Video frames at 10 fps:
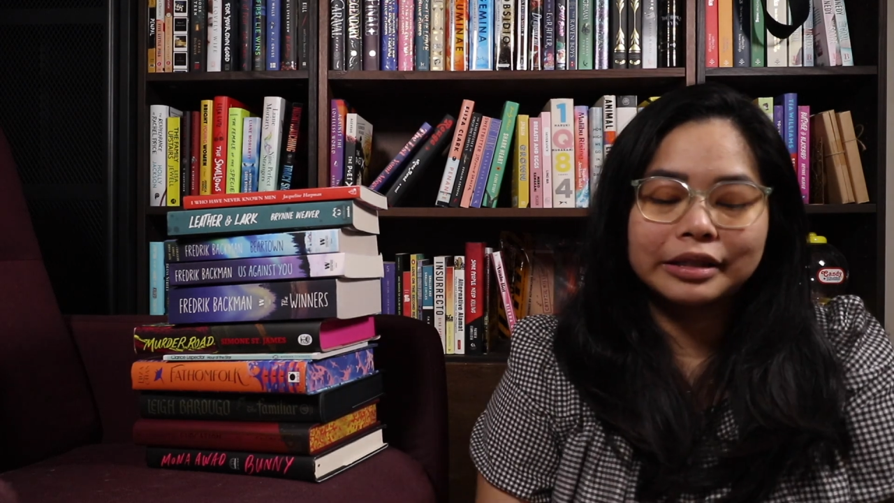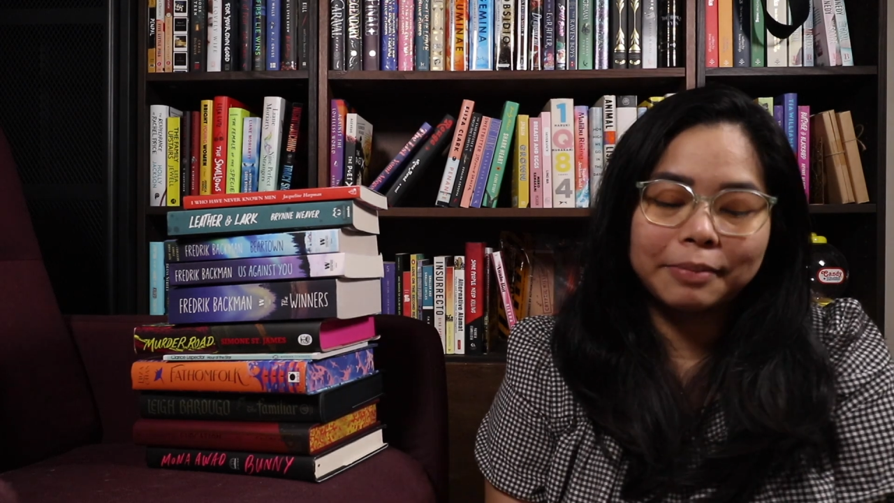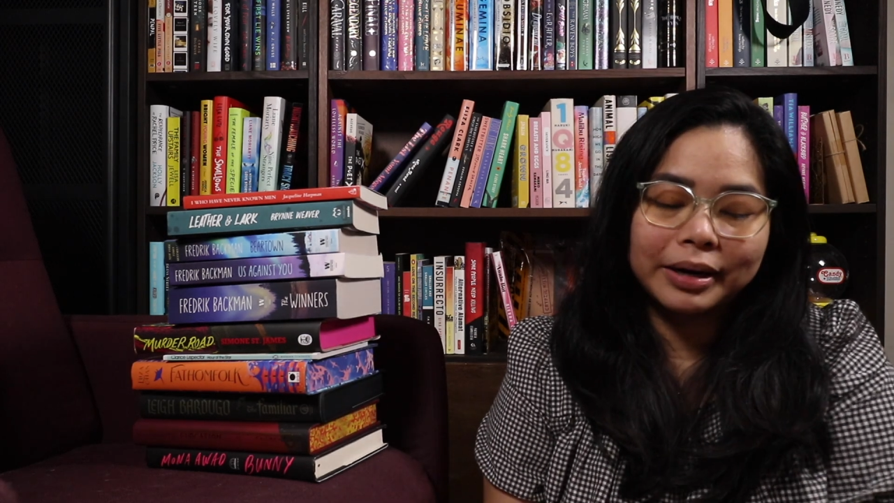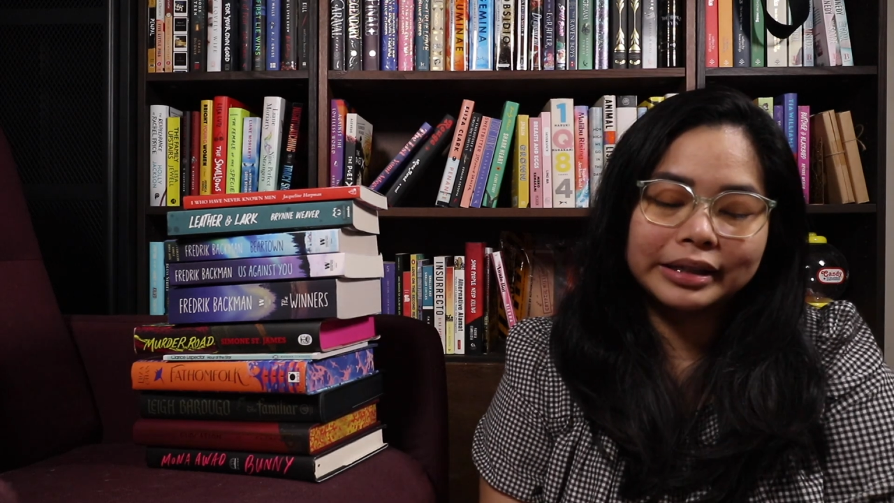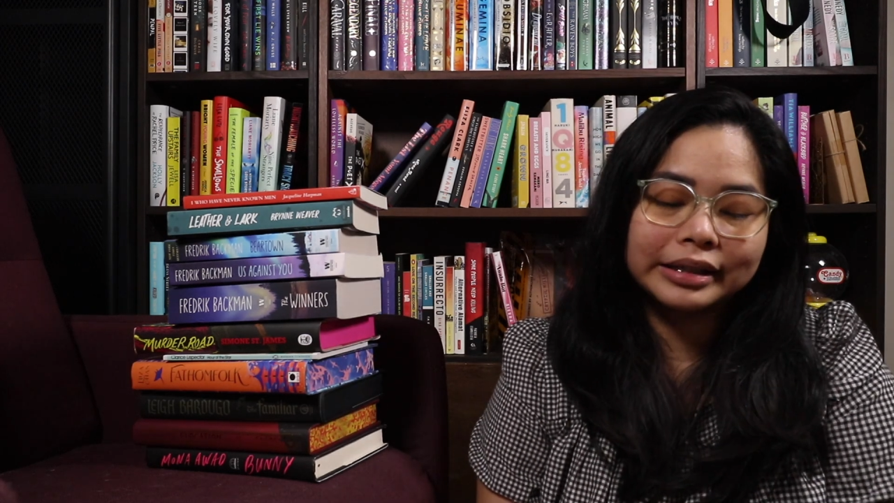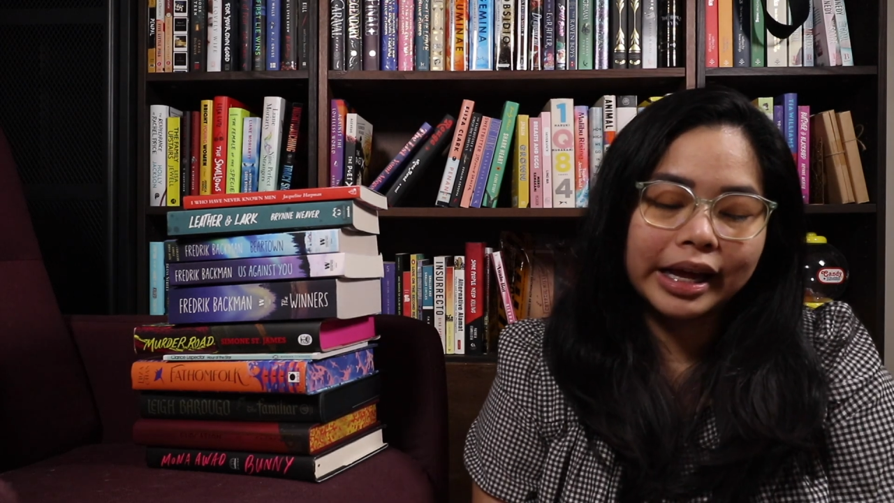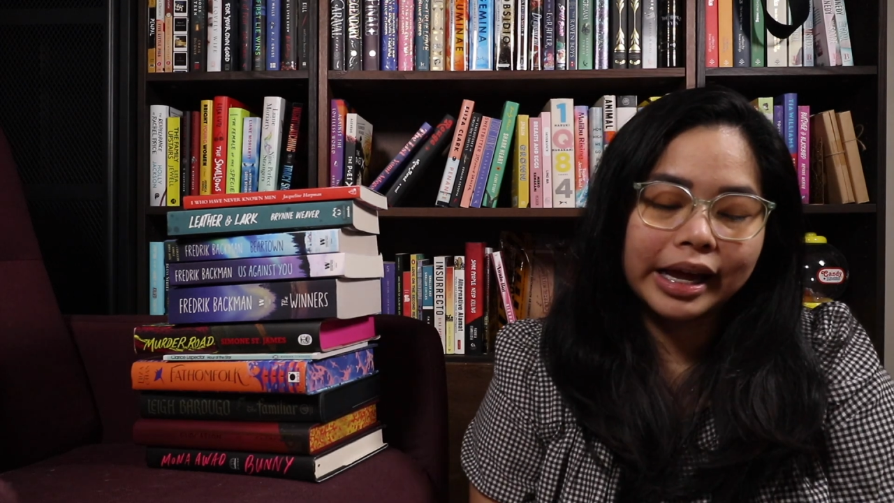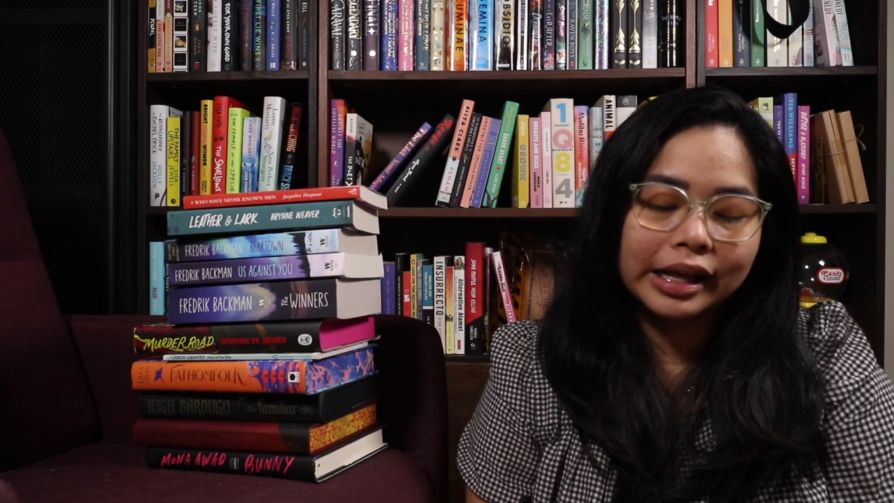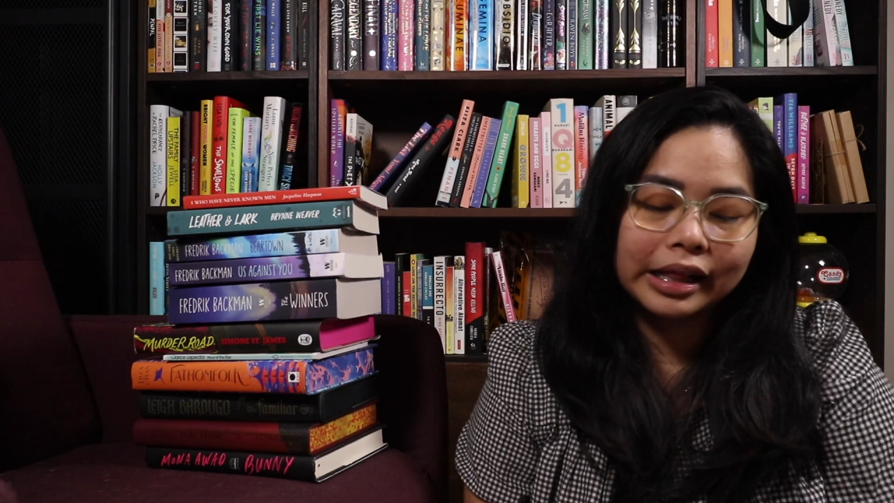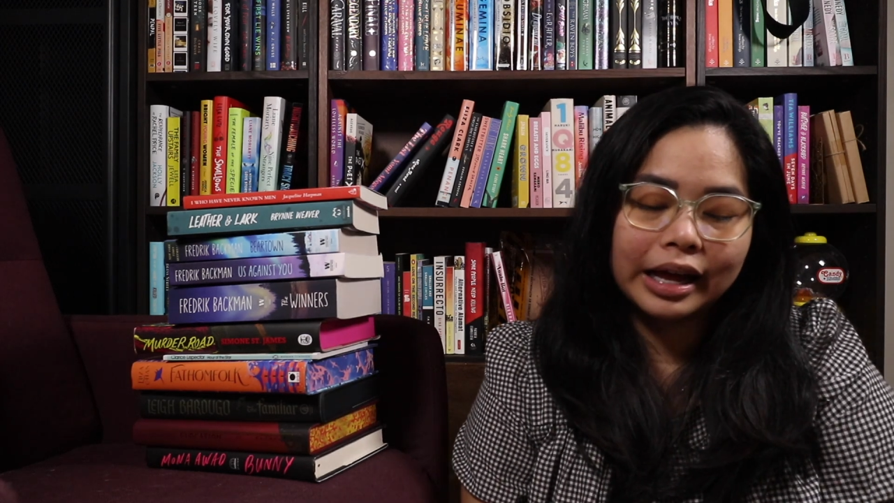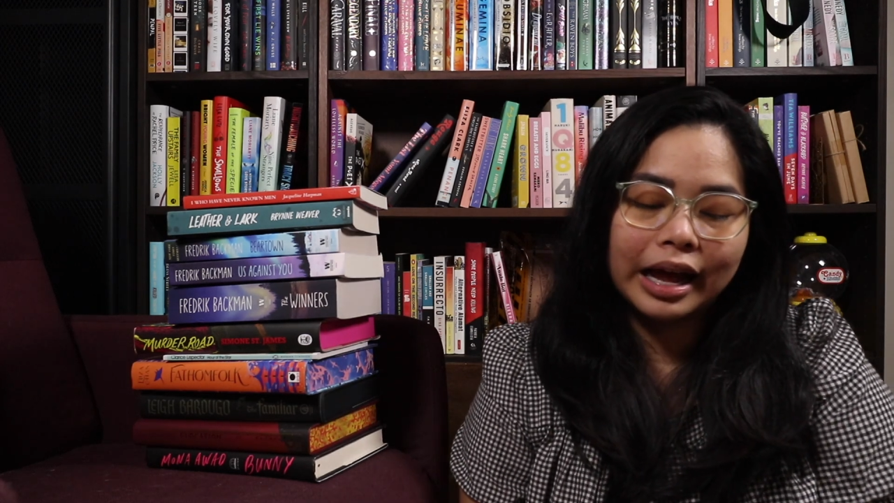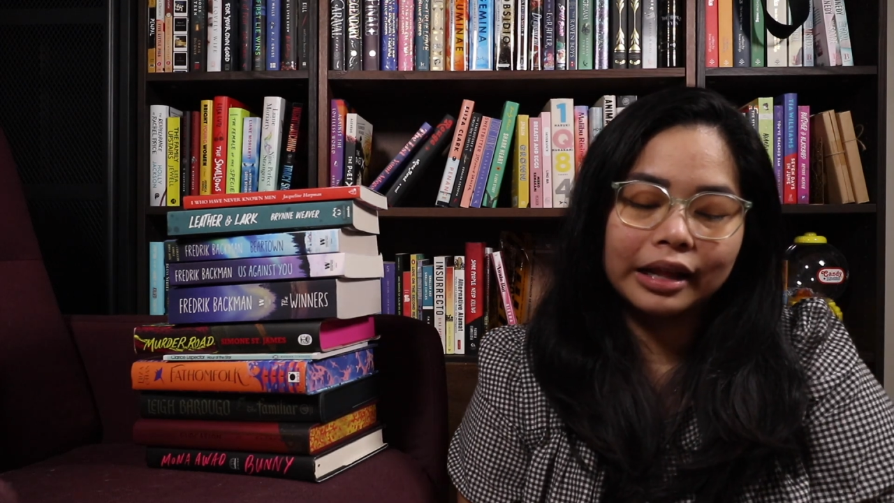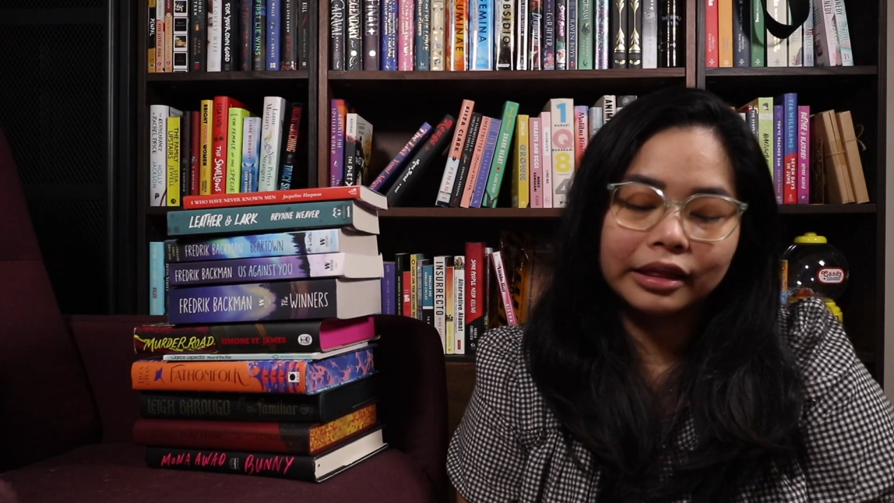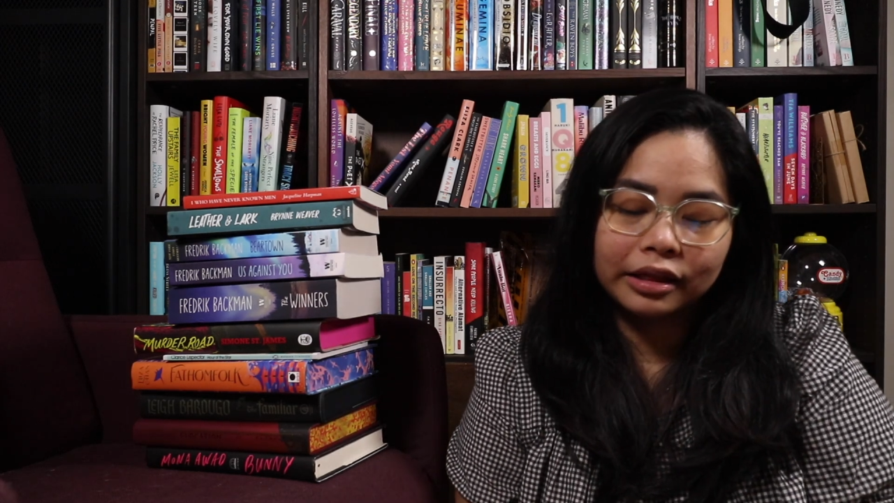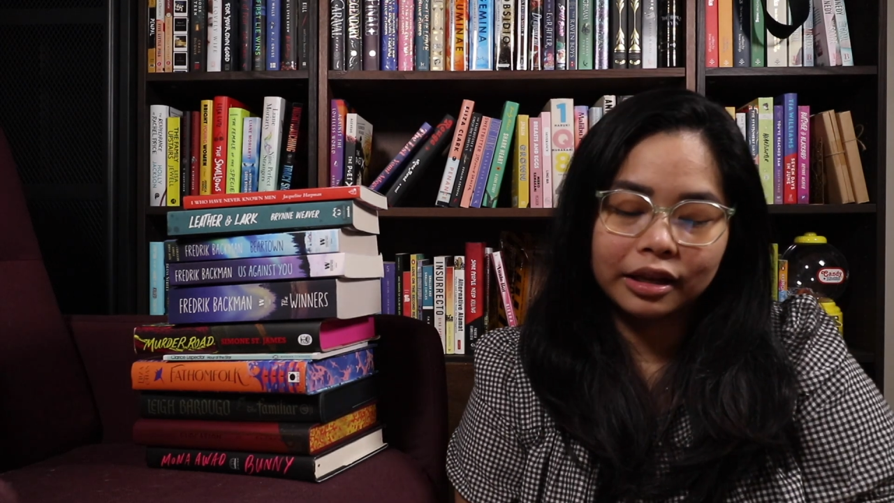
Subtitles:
up on a sale at